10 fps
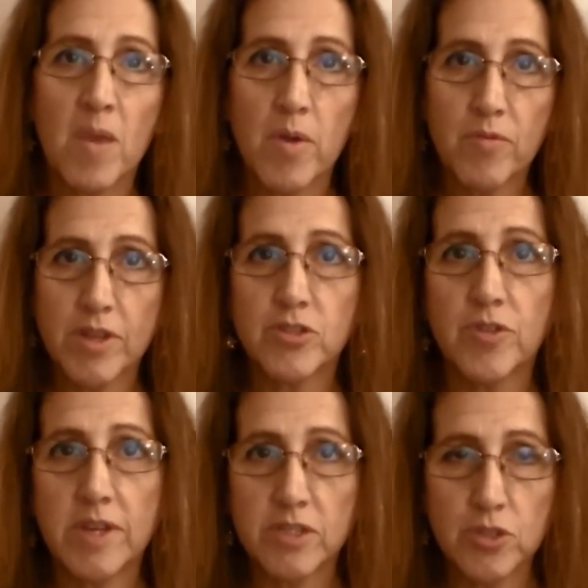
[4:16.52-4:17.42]
it went
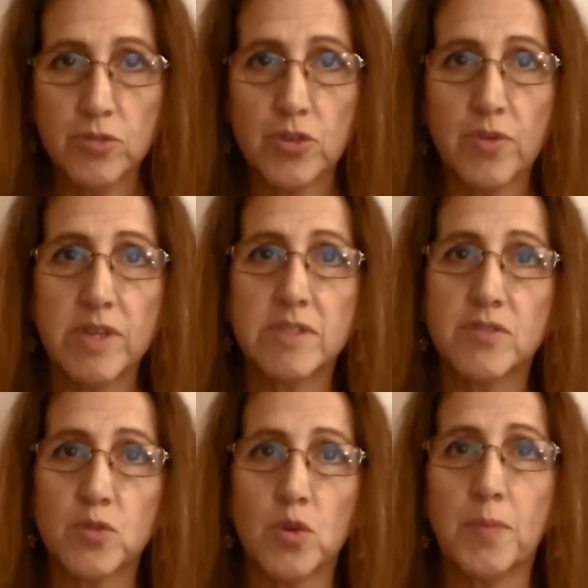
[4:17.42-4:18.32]
retrograde at 2 degrees
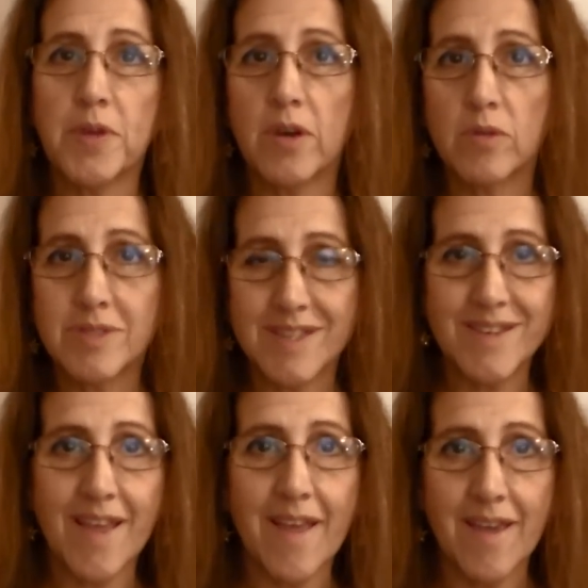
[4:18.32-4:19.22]
of Scorpio.
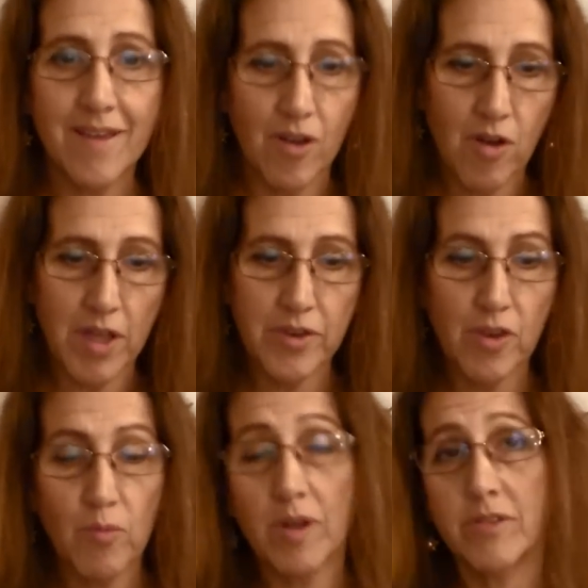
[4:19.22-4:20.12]
Today
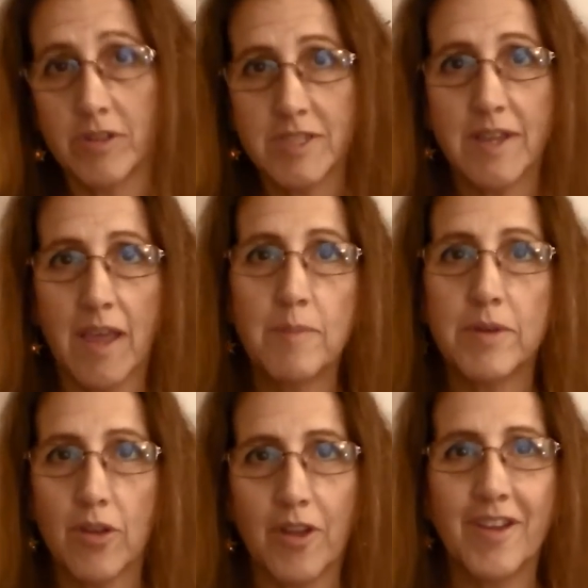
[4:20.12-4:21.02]
on, well, not today,
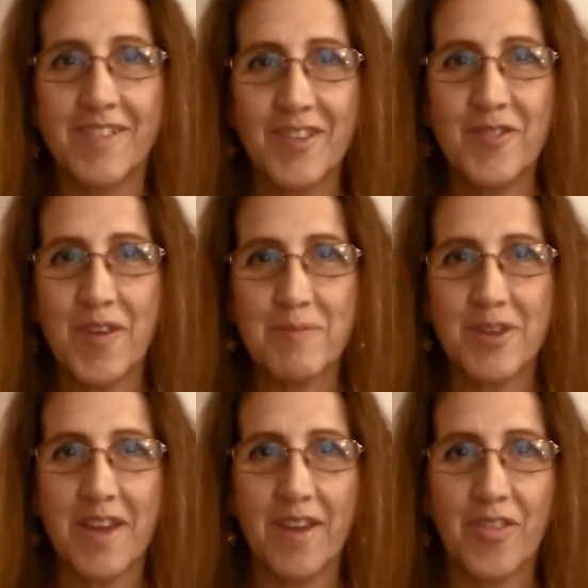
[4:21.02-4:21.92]
but on
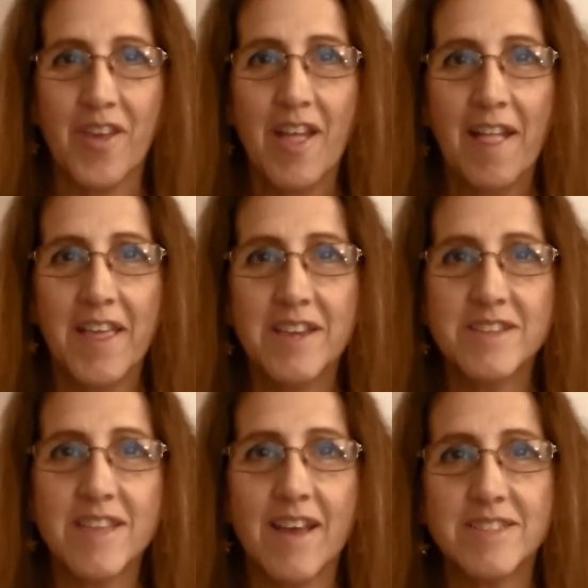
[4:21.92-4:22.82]
November 8th, it
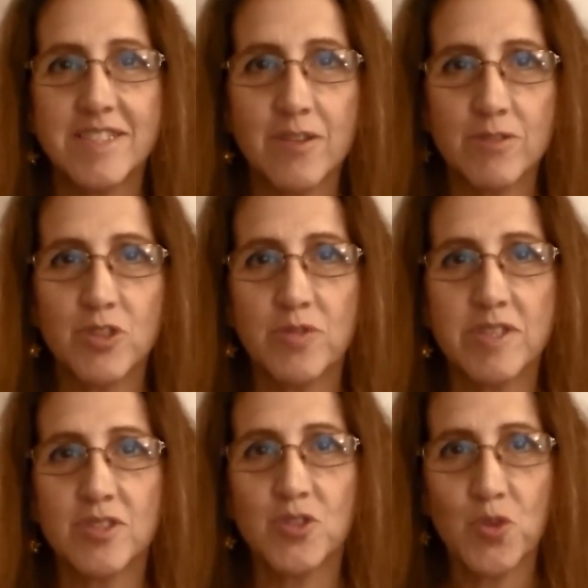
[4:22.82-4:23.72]
is at 0
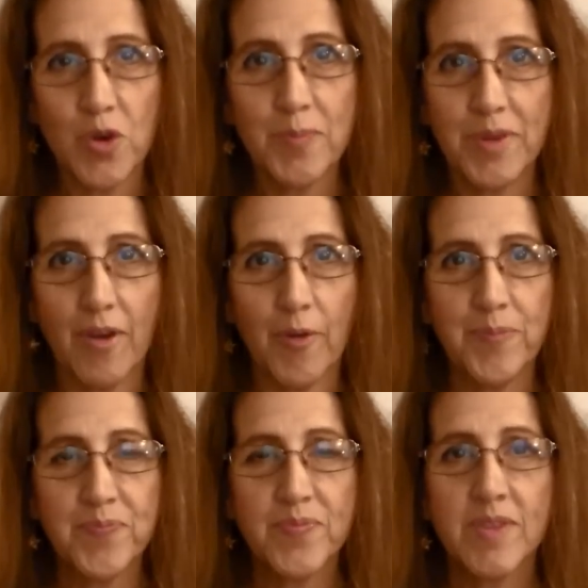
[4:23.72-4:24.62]
degrees of Scorpio.
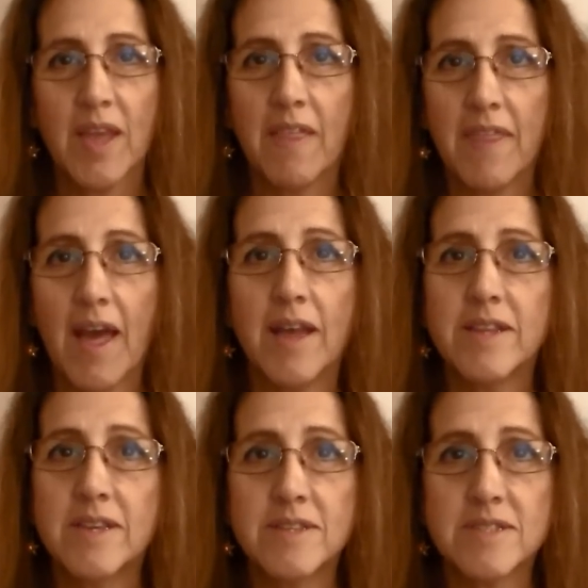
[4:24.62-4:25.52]

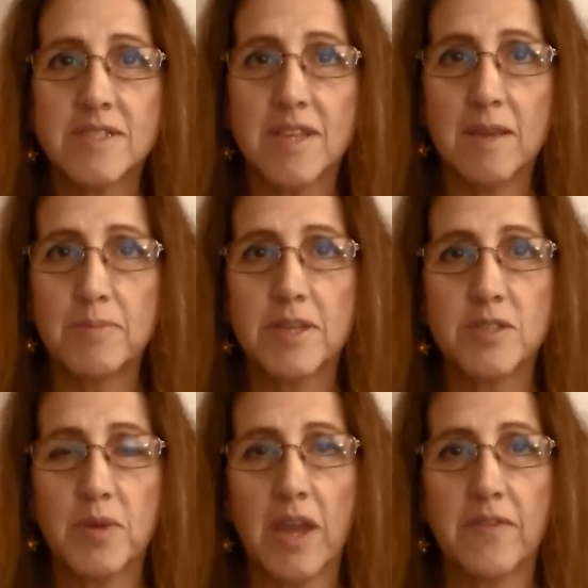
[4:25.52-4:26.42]
That is the same
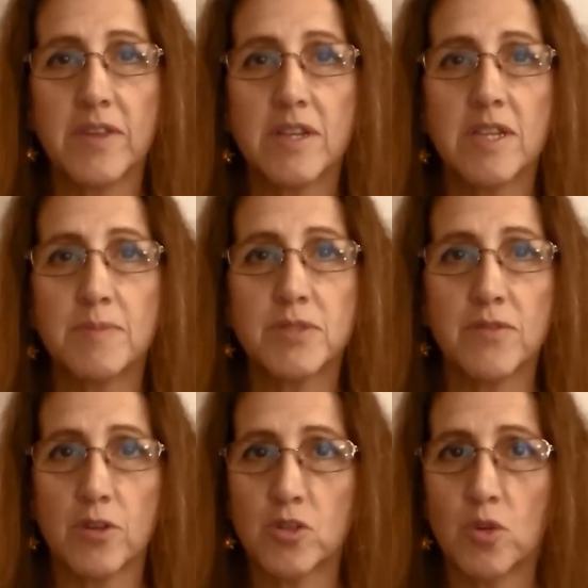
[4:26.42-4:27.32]
place we had the eclipse
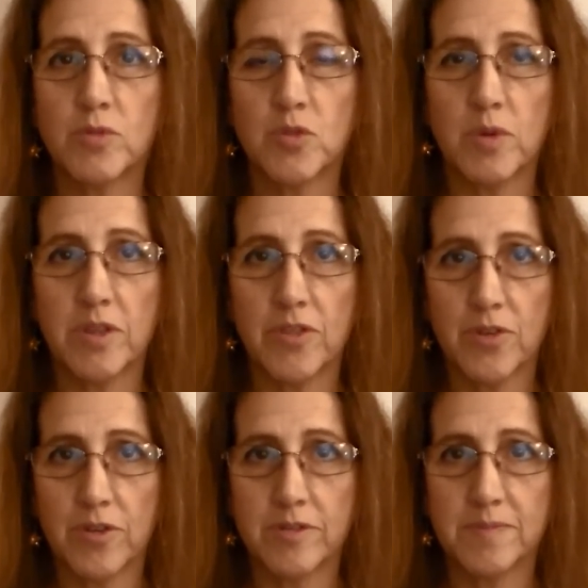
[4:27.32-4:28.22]
of October
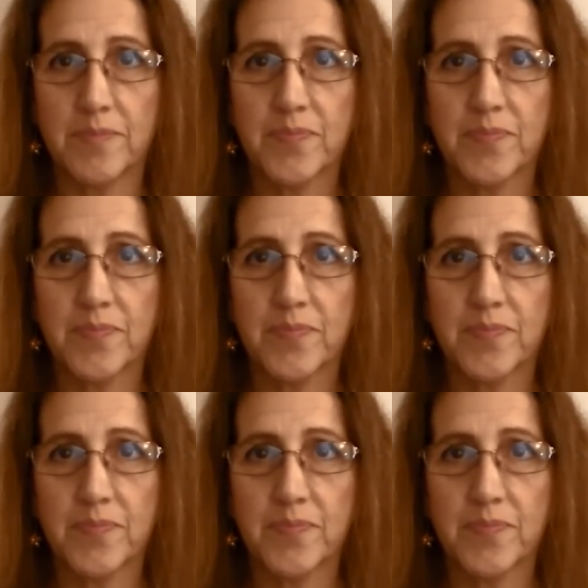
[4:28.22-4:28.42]
23rd.